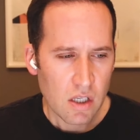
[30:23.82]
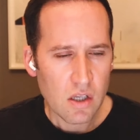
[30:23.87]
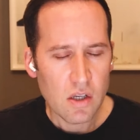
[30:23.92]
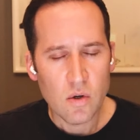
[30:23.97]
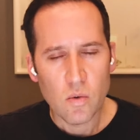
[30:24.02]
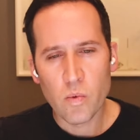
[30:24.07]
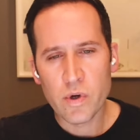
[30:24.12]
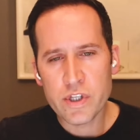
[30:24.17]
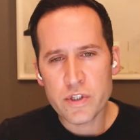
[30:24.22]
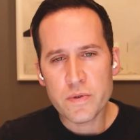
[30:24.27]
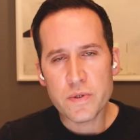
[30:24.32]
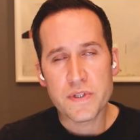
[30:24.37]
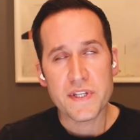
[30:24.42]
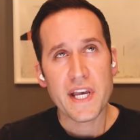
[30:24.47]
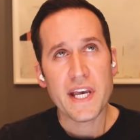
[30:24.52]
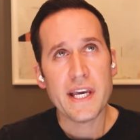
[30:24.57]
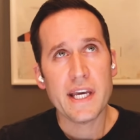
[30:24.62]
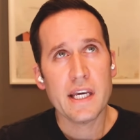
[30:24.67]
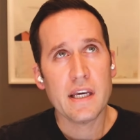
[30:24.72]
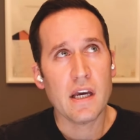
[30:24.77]
When you
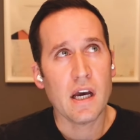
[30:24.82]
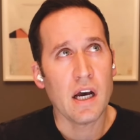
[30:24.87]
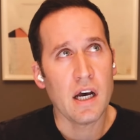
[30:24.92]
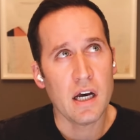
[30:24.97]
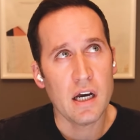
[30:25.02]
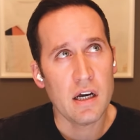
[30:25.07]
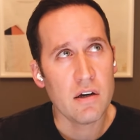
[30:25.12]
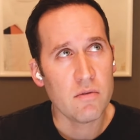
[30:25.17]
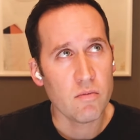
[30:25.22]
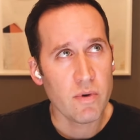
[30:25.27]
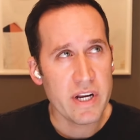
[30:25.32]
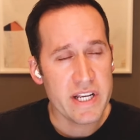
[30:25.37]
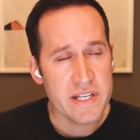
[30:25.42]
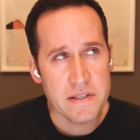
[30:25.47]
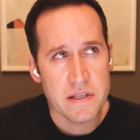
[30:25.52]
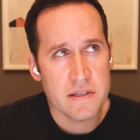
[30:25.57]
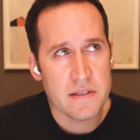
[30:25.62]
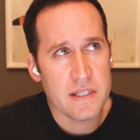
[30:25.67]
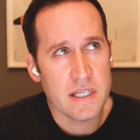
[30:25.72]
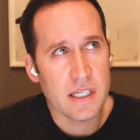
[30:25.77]
say
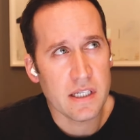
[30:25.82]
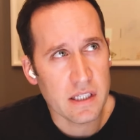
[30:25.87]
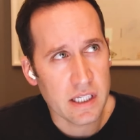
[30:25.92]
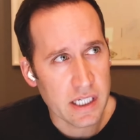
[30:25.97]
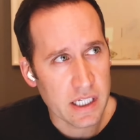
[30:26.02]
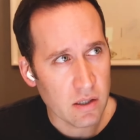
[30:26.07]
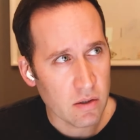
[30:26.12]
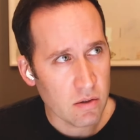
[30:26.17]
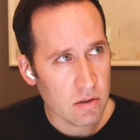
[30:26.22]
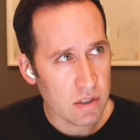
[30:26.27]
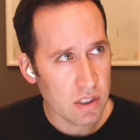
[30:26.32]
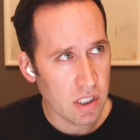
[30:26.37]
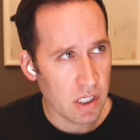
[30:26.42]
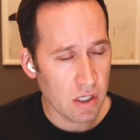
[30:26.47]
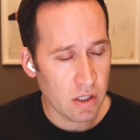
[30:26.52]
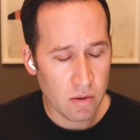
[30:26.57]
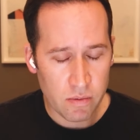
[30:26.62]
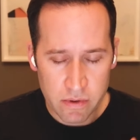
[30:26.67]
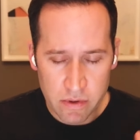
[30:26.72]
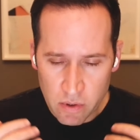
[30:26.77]
raise the ceiling,
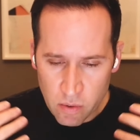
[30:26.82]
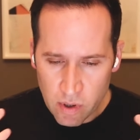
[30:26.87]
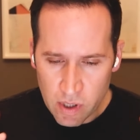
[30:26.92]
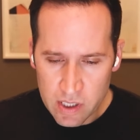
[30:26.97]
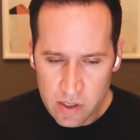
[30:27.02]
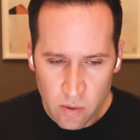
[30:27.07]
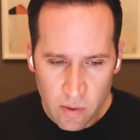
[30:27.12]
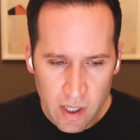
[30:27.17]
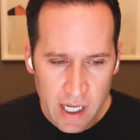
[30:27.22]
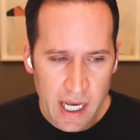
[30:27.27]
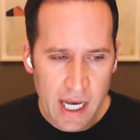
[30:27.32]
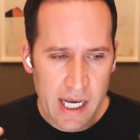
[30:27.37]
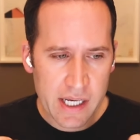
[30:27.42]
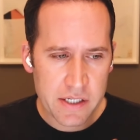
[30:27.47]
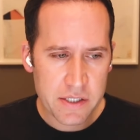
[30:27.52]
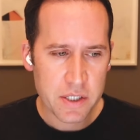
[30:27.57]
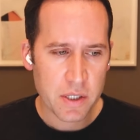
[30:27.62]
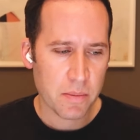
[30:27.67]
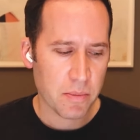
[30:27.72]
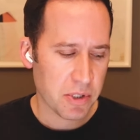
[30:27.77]
the way I
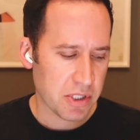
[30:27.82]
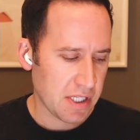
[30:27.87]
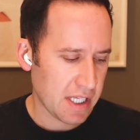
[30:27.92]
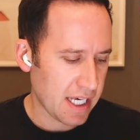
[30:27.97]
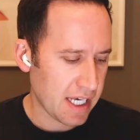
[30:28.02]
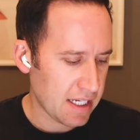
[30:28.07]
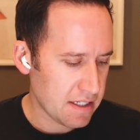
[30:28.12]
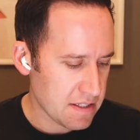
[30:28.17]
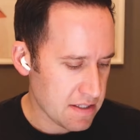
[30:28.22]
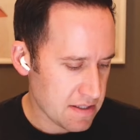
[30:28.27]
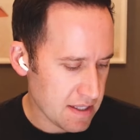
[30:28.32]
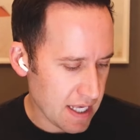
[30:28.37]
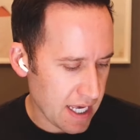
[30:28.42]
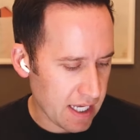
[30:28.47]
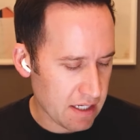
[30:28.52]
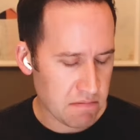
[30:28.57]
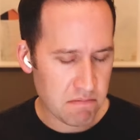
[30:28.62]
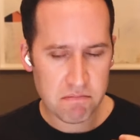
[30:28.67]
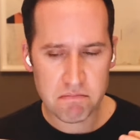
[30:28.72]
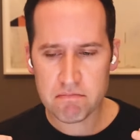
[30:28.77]
interpret that is
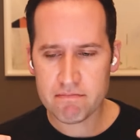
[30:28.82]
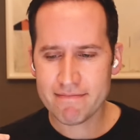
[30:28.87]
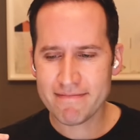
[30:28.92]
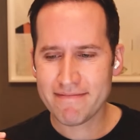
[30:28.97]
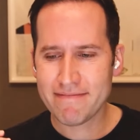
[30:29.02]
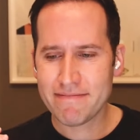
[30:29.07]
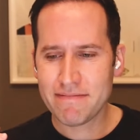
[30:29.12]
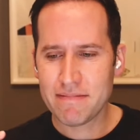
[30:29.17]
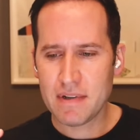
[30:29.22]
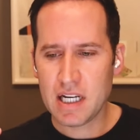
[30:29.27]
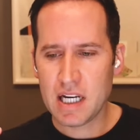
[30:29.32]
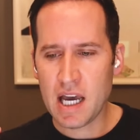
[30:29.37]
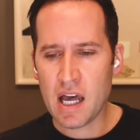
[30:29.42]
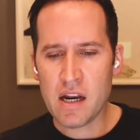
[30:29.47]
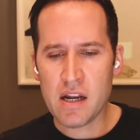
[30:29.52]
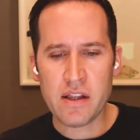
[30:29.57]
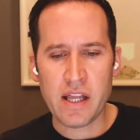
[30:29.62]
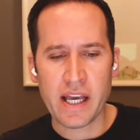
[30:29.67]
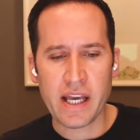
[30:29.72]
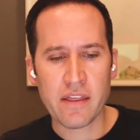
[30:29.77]
that
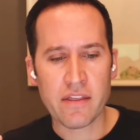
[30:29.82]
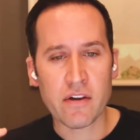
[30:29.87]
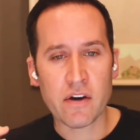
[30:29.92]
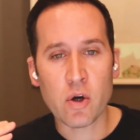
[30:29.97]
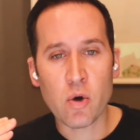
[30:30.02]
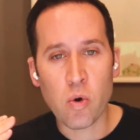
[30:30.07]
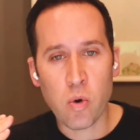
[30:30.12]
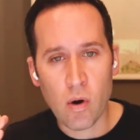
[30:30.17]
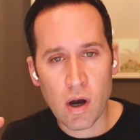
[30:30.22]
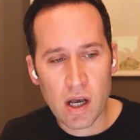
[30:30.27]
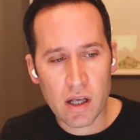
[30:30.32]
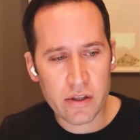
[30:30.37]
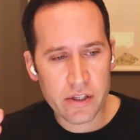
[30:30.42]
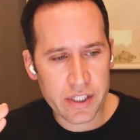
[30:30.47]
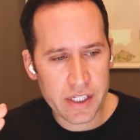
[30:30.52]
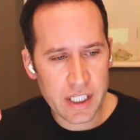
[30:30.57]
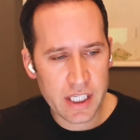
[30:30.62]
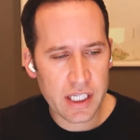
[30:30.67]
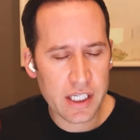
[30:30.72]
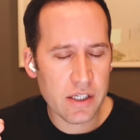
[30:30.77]
kind of like the
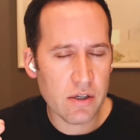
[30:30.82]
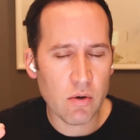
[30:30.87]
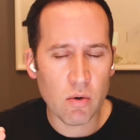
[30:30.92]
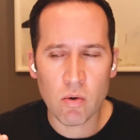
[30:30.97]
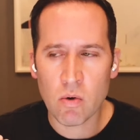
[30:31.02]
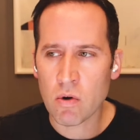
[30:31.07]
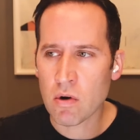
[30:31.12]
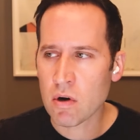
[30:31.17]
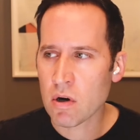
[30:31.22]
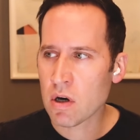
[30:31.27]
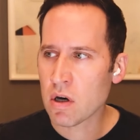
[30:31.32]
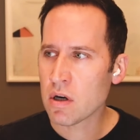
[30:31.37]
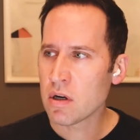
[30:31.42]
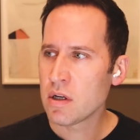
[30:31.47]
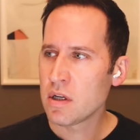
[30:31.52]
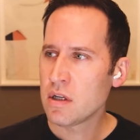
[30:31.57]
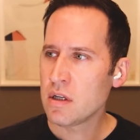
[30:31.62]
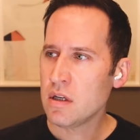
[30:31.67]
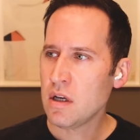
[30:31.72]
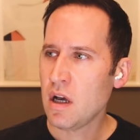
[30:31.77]
quality or
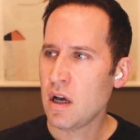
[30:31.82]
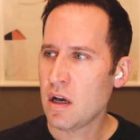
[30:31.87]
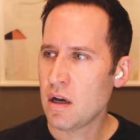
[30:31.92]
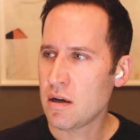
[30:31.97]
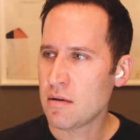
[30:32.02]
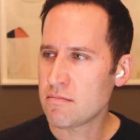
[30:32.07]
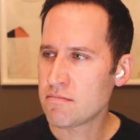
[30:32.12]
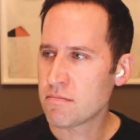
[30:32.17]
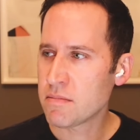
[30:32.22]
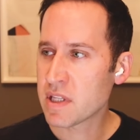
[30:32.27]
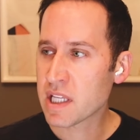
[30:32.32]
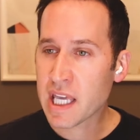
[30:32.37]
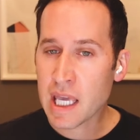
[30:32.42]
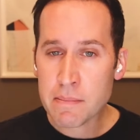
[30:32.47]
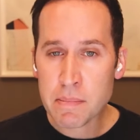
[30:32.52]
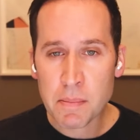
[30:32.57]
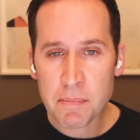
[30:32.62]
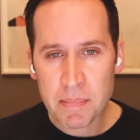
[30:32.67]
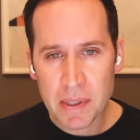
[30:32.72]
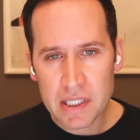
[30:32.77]
the
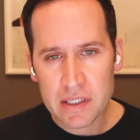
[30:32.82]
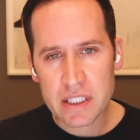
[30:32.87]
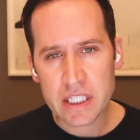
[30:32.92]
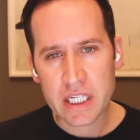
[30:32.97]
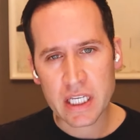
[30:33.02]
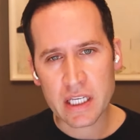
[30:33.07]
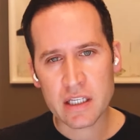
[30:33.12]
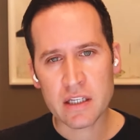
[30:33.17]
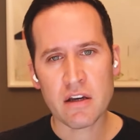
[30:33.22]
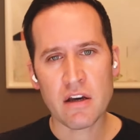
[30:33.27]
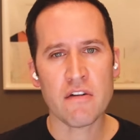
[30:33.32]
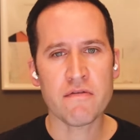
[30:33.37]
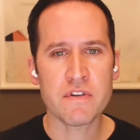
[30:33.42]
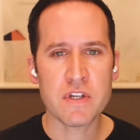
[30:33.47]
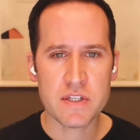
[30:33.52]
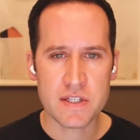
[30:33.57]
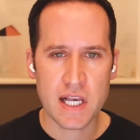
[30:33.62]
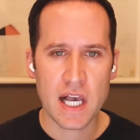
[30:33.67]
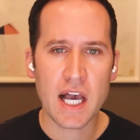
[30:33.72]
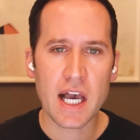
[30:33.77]
capability of
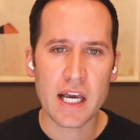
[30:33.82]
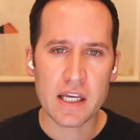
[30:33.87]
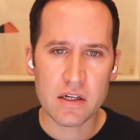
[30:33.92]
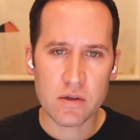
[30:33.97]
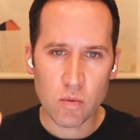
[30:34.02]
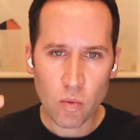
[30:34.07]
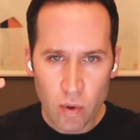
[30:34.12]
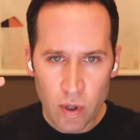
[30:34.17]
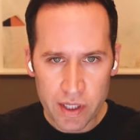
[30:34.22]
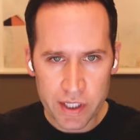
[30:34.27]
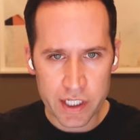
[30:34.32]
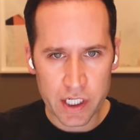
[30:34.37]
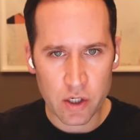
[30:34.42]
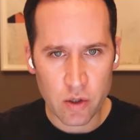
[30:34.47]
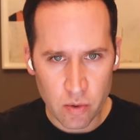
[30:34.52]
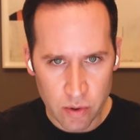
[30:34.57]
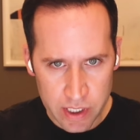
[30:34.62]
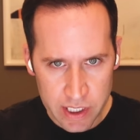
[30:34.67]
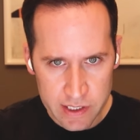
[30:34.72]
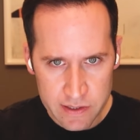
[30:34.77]
design will
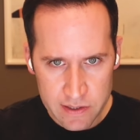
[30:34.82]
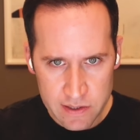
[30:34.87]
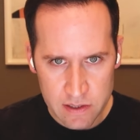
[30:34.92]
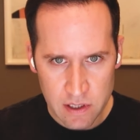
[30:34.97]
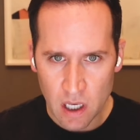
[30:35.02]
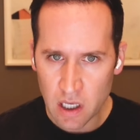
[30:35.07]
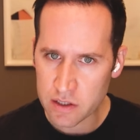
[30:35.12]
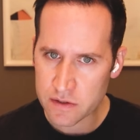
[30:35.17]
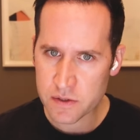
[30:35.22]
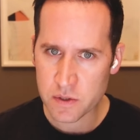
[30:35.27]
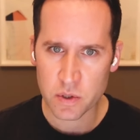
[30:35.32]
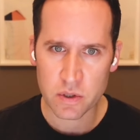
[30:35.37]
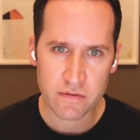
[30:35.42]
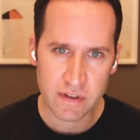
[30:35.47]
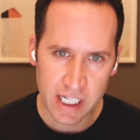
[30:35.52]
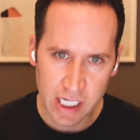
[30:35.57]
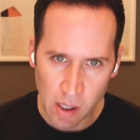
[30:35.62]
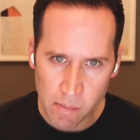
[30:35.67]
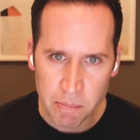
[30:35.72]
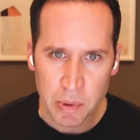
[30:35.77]
increase on sort of
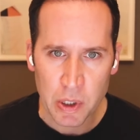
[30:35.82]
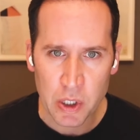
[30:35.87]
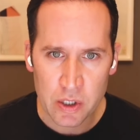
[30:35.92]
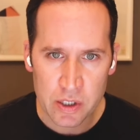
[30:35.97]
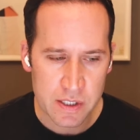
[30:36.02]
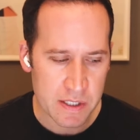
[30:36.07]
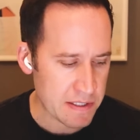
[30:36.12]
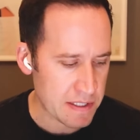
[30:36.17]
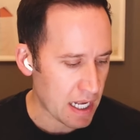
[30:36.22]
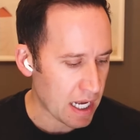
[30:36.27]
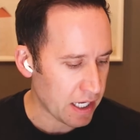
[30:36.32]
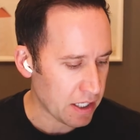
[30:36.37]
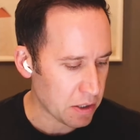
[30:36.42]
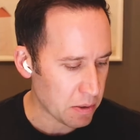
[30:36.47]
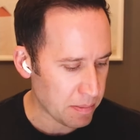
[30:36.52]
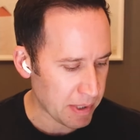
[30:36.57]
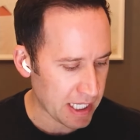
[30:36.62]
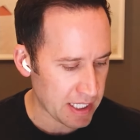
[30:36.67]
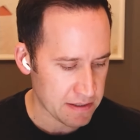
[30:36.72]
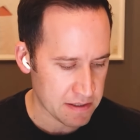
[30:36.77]
like a per designer
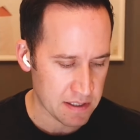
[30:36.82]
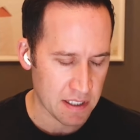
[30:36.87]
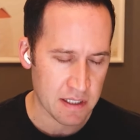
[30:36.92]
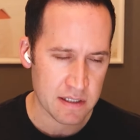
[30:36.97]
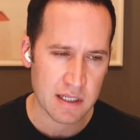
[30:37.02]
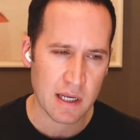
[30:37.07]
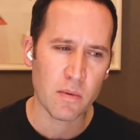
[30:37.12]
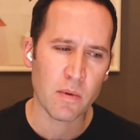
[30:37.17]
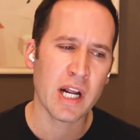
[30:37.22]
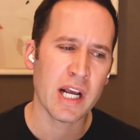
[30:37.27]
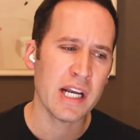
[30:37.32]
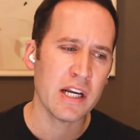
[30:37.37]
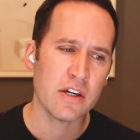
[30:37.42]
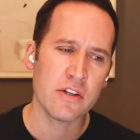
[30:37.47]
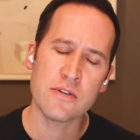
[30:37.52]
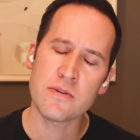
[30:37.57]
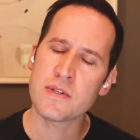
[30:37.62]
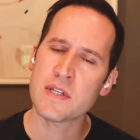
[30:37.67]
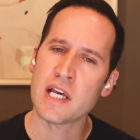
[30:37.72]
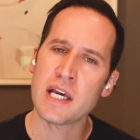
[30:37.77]
basis. And when I hear
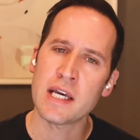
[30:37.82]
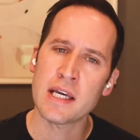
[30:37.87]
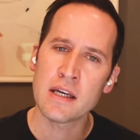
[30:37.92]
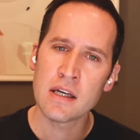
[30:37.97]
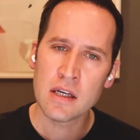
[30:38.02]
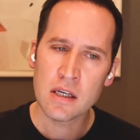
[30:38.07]
you say